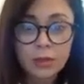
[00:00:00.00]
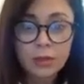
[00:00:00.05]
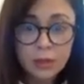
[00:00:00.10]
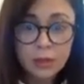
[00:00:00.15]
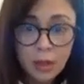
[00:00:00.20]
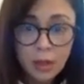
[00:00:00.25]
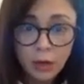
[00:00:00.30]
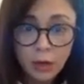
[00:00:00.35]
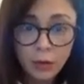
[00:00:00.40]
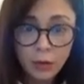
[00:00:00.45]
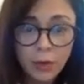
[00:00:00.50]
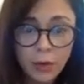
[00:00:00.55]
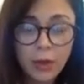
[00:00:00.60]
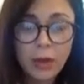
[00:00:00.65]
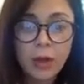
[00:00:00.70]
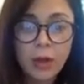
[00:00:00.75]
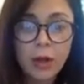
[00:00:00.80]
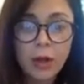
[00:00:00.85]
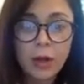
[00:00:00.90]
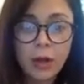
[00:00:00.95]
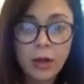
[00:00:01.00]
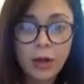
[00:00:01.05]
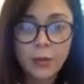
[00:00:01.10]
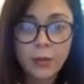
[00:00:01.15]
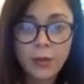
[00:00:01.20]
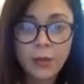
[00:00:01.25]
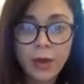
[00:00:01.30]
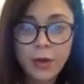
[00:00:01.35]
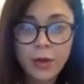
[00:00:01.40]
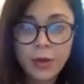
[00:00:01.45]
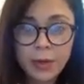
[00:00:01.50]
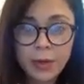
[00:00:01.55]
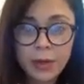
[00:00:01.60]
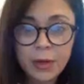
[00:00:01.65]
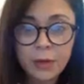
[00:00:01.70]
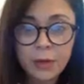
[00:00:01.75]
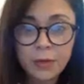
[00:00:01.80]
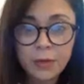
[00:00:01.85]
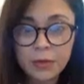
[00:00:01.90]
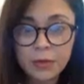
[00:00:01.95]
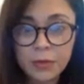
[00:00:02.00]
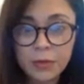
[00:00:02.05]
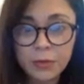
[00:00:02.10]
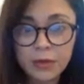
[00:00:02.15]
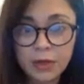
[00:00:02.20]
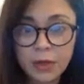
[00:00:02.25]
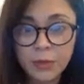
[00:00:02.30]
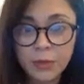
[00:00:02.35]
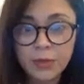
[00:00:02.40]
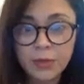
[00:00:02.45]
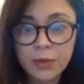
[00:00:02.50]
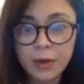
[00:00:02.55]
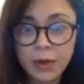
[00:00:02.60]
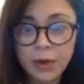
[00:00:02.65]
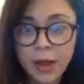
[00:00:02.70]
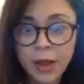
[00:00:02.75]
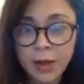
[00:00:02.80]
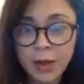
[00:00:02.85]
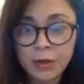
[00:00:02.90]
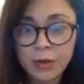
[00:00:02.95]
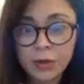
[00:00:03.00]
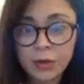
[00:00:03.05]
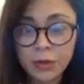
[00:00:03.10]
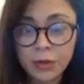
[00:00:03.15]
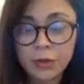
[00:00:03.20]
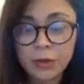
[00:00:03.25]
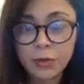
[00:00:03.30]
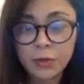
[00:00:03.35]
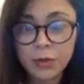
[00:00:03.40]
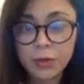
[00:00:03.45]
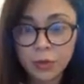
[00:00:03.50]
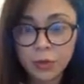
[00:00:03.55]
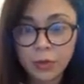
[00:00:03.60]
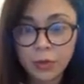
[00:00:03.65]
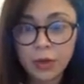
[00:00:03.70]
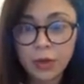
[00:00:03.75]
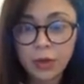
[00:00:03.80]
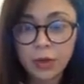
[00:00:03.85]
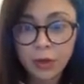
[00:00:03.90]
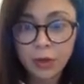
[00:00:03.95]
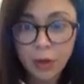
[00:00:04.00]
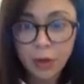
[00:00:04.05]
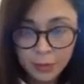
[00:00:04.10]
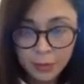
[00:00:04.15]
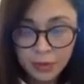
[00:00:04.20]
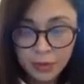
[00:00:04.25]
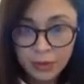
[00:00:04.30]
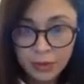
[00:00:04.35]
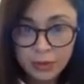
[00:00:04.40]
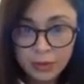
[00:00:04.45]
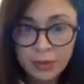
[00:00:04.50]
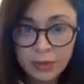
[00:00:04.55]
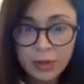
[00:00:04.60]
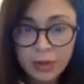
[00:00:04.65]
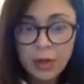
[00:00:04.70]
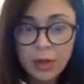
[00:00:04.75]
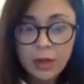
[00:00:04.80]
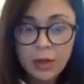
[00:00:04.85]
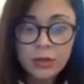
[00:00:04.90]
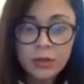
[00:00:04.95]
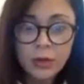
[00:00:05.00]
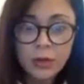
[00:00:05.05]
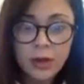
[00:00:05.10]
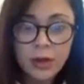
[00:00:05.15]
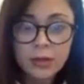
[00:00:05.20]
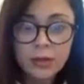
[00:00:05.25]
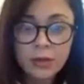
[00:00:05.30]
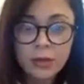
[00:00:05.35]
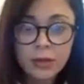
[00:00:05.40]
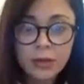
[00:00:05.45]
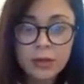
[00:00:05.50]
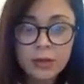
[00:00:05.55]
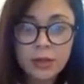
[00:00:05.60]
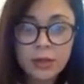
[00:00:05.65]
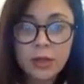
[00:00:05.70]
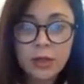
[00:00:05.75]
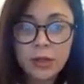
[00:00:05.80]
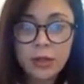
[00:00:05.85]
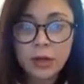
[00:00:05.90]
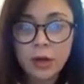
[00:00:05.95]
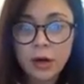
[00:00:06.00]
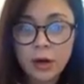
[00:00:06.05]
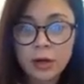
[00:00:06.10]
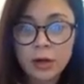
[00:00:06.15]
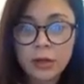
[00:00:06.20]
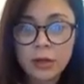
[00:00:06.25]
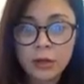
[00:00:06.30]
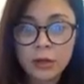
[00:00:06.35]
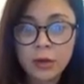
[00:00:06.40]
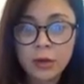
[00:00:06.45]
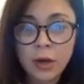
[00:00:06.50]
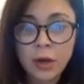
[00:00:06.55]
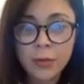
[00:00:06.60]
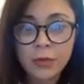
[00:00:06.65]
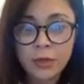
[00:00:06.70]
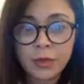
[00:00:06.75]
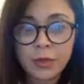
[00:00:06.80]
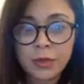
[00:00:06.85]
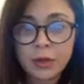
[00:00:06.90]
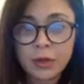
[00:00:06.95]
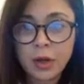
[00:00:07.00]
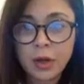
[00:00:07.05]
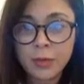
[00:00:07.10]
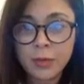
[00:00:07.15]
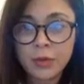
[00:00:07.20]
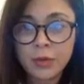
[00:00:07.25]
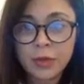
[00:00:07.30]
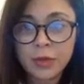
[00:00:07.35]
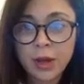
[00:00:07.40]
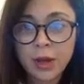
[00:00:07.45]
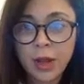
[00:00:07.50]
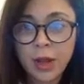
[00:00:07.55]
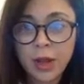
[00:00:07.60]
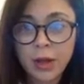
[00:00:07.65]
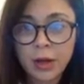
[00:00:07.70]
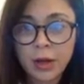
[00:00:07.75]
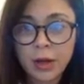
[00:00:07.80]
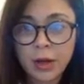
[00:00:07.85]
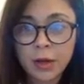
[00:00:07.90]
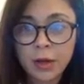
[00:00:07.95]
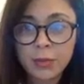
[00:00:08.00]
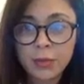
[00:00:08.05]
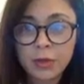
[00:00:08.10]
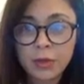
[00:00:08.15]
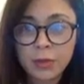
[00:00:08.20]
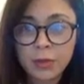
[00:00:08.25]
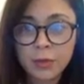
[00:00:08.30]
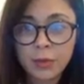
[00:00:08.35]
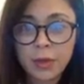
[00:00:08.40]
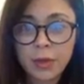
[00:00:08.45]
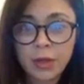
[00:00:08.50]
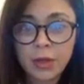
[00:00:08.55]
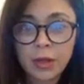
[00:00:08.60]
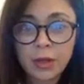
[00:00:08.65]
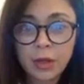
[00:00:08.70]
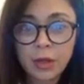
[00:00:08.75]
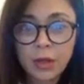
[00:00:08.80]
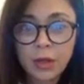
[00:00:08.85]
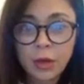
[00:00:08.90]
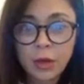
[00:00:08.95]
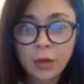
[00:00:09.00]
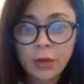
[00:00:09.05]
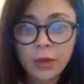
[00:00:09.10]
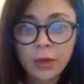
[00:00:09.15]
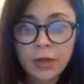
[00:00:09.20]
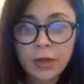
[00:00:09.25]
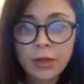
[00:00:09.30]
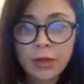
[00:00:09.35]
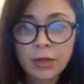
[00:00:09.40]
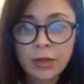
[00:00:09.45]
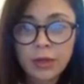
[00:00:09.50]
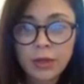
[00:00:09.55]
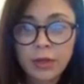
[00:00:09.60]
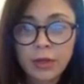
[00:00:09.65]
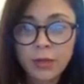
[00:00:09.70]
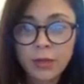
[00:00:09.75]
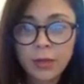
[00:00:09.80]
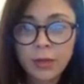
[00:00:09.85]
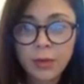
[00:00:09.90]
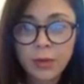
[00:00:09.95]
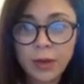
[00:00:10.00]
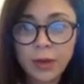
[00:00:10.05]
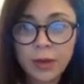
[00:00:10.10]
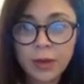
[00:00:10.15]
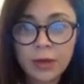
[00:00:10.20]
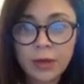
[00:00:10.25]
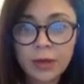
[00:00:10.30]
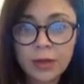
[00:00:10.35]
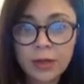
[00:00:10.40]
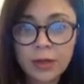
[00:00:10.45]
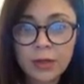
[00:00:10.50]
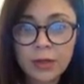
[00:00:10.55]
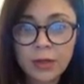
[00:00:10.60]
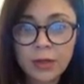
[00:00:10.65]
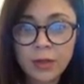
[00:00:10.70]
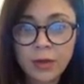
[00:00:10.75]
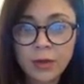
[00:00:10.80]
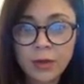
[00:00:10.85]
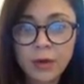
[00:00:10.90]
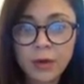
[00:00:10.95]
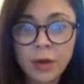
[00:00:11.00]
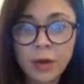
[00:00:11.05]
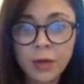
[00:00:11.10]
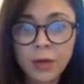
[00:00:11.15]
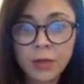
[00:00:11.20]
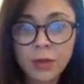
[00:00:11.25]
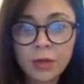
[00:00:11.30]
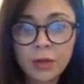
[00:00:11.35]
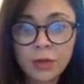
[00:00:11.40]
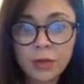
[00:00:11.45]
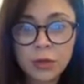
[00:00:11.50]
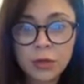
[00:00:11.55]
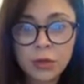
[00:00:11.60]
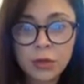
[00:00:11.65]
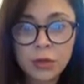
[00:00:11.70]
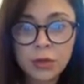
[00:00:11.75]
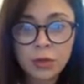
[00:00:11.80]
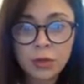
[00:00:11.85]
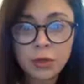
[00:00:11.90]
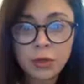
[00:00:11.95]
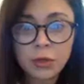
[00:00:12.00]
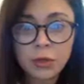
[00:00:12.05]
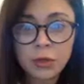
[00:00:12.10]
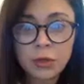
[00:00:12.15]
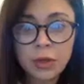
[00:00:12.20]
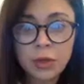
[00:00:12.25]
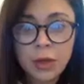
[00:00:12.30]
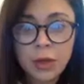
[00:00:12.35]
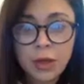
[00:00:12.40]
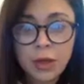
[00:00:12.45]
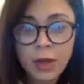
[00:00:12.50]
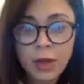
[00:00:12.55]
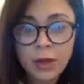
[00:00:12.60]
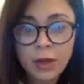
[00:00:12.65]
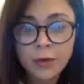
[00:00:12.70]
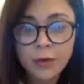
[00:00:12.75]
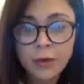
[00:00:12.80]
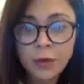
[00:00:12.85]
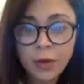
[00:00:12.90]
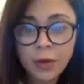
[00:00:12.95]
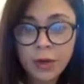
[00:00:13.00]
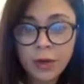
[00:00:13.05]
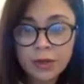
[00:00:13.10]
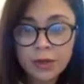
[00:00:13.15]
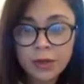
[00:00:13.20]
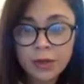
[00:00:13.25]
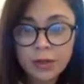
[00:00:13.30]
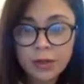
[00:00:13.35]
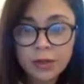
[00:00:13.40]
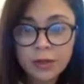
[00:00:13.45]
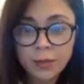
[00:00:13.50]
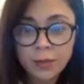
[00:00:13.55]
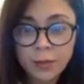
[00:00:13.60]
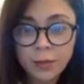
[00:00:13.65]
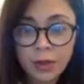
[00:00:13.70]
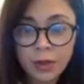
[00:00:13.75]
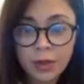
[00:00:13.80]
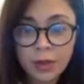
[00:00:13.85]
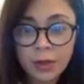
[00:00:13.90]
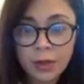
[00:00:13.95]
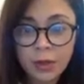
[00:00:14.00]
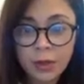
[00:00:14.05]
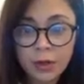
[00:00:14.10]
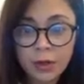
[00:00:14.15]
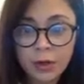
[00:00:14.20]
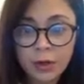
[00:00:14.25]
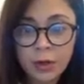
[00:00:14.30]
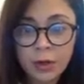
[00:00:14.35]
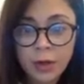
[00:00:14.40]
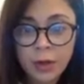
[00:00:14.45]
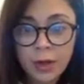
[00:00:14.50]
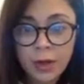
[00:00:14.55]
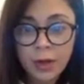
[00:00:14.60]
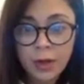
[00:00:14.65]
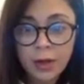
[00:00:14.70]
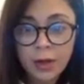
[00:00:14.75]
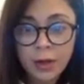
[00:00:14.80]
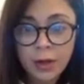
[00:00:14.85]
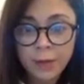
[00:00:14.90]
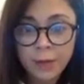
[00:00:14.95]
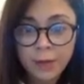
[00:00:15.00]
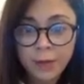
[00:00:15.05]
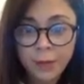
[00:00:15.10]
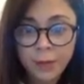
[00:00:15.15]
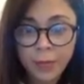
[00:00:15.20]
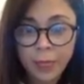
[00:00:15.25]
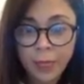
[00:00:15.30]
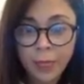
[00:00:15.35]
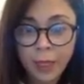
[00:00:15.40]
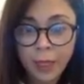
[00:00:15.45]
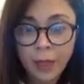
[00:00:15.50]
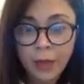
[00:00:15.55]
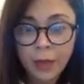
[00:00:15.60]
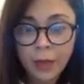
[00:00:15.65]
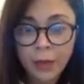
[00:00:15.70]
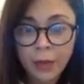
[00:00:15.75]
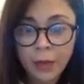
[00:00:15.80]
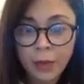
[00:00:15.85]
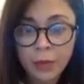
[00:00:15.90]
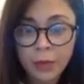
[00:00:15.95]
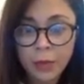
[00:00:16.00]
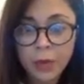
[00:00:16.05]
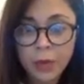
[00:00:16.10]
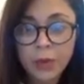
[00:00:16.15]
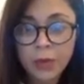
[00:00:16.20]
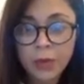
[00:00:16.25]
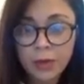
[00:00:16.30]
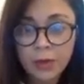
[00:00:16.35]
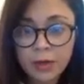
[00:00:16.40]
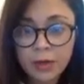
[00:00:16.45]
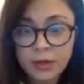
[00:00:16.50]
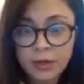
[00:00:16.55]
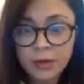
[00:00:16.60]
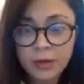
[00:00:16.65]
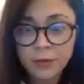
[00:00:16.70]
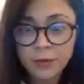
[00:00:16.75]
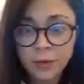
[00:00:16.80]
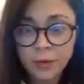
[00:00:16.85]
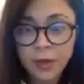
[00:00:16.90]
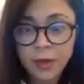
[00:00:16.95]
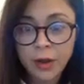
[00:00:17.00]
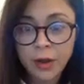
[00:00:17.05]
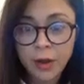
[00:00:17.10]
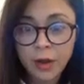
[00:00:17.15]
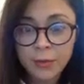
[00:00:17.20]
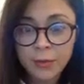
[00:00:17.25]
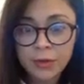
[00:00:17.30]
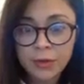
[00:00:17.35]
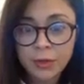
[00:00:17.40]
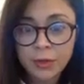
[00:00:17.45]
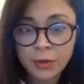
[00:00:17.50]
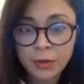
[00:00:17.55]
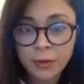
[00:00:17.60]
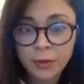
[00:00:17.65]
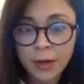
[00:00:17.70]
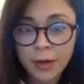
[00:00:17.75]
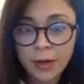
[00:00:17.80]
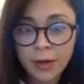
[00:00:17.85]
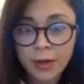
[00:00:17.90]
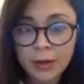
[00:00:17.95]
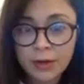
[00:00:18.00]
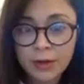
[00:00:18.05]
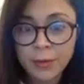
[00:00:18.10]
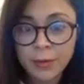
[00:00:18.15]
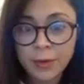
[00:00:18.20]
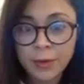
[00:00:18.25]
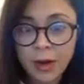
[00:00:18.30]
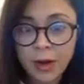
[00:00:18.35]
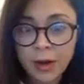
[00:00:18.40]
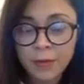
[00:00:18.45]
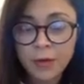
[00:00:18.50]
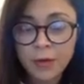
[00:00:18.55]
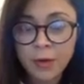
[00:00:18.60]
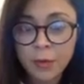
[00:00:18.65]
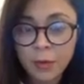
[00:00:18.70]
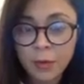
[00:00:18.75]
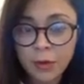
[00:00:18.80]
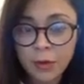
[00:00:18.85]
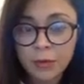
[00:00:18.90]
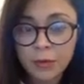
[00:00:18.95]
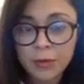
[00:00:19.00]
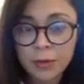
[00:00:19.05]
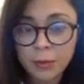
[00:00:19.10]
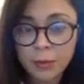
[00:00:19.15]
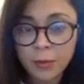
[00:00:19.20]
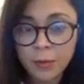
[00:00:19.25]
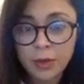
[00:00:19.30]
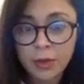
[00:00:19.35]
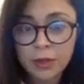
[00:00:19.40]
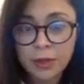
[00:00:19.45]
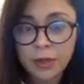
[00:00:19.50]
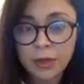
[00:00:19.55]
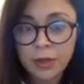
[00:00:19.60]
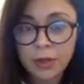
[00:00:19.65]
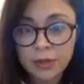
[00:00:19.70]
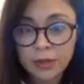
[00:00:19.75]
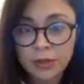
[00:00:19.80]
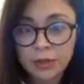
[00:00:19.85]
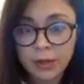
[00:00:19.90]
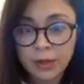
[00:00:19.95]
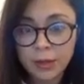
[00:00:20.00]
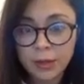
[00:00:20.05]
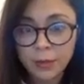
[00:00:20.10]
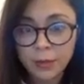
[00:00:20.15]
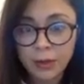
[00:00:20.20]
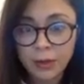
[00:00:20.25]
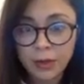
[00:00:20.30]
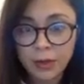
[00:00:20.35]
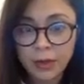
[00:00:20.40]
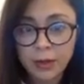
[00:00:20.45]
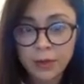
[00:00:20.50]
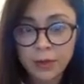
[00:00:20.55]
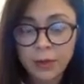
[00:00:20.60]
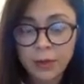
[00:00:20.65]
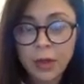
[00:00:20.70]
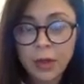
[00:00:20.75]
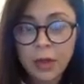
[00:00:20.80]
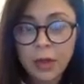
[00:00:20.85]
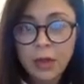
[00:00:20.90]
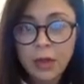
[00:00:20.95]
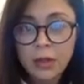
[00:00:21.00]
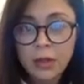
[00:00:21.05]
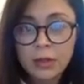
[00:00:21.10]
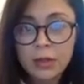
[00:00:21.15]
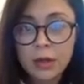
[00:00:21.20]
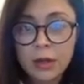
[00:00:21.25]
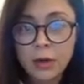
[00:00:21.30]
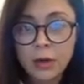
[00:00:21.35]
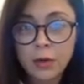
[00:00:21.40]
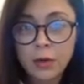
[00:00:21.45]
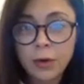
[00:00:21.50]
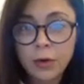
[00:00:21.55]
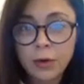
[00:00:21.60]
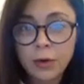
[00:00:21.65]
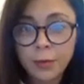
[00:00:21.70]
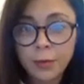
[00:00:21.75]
So now I'm going to give you some tips on how to choose between your options. So as you can see, there are two options, option A and option B. One thing to keep in mind is that whatever option you choose, everyone is going to submit their the work that they did for that option, their writing assignment. Everyone will submit in the same link. So